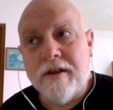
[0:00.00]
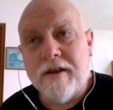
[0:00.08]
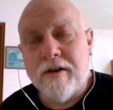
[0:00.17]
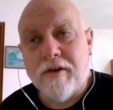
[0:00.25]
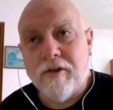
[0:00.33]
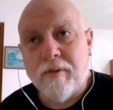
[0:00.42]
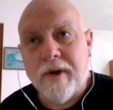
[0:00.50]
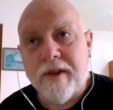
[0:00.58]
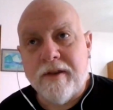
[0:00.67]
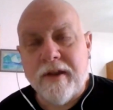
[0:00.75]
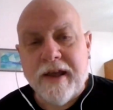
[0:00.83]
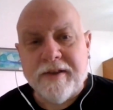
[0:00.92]
know the way the
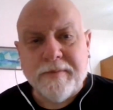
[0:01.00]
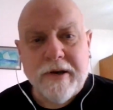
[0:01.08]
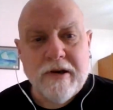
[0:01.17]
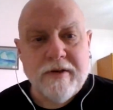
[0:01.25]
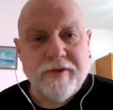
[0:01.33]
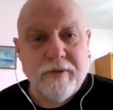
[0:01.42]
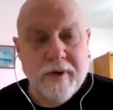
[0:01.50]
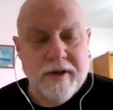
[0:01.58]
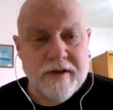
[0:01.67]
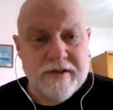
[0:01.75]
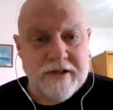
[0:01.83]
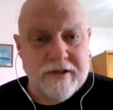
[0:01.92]
last paragraphs are
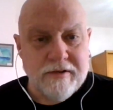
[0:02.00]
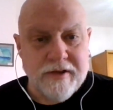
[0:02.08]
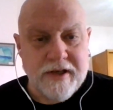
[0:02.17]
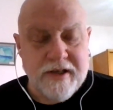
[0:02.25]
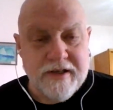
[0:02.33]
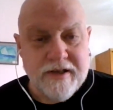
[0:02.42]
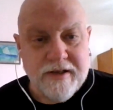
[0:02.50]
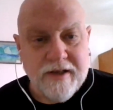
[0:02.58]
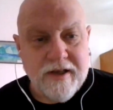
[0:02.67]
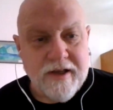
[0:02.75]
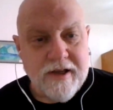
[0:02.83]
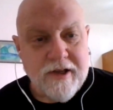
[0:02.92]
written, it's clear that he
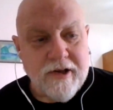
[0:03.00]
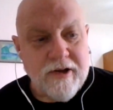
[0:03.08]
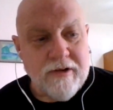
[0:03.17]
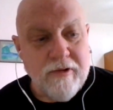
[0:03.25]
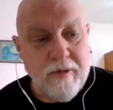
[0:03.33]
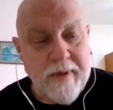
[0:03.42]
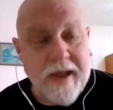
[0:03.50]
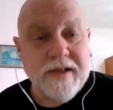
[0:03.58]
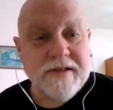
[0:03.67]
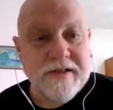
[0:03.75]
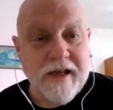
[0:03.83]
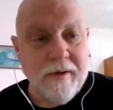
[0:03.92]

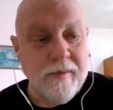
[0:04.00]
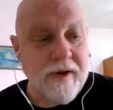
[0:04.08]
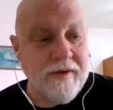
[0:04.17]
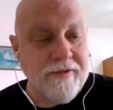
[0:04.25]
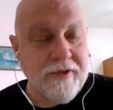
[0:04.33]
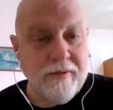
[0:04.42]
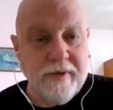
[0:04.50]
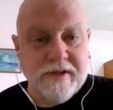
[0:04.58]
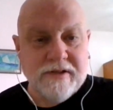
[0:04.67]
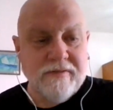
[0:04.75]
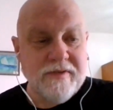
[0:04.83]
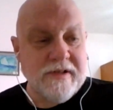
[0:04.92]
remains that way for the
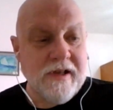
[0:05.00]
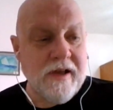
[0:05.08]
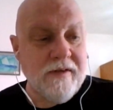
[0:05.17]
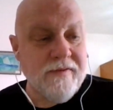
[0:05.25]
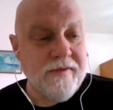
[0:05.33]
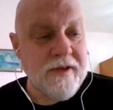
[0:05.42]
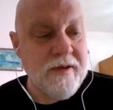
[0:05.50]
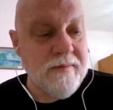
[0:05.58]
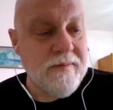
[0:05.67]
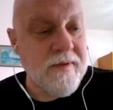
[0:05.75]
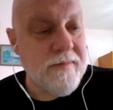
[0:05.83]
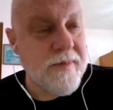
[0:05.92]
rest of his life. He
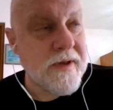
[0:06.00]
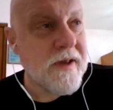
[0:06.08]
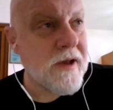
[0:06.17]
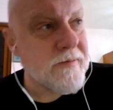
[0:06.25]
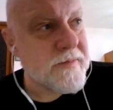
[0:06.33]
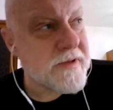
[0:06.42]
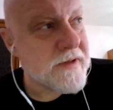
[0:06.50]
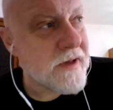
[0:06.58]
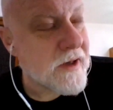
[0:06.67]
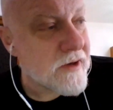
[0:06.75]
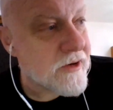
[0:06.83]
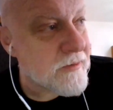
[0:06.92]
becomes
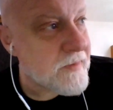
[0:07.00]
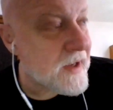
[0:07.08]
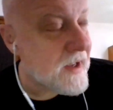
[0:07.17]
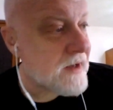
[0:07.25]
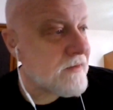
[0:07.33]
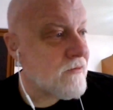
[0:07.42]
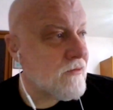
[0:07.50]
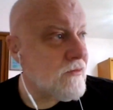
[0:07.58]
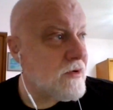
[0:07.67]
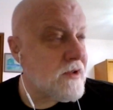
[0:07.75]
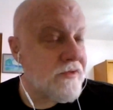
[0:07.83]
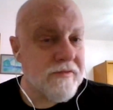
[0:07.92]
a good man
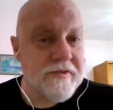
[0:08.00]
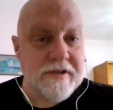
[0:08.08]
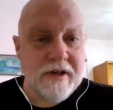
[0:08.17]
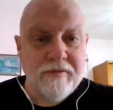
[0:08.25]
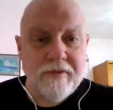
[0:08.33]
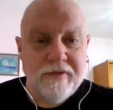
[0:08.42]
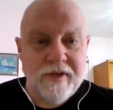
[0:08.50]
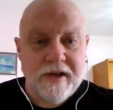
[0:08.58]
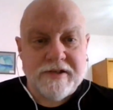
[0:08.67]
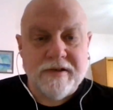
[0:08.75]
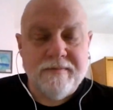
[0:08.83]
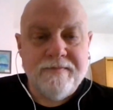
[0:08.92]
really through
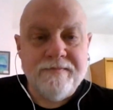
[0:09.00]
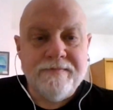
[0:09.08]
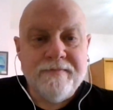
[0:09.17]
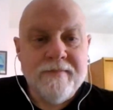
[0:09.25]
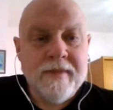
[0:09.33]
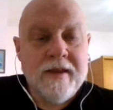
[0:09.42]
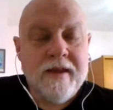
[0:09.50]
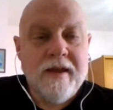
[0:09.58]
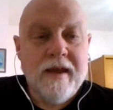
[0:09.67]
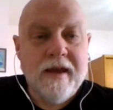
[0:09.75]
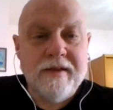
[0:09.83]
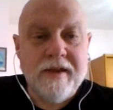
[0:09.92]
self-reflection
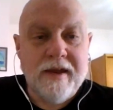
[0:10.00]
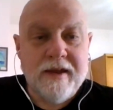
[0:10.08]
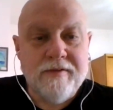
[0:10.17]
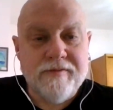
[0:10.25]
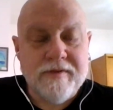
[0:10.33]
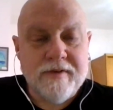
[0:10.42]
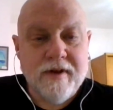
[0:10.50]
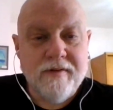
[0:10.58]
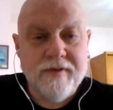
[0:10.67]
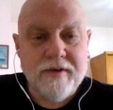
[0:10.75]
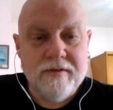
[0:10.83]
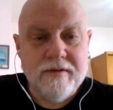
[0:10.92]
and the aid of a
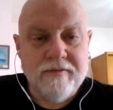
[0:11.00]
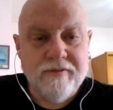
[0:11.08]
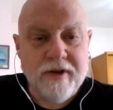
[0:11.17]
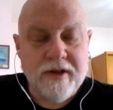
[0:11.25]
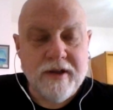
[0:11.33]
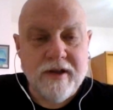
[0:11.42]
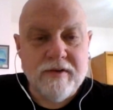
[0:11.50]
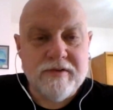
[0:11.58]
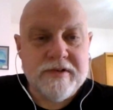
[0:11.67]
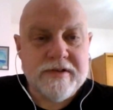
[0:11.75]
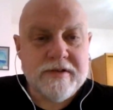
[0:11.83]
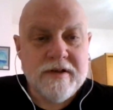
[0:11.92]
few friendly
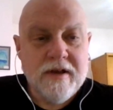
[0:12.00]
ghosts.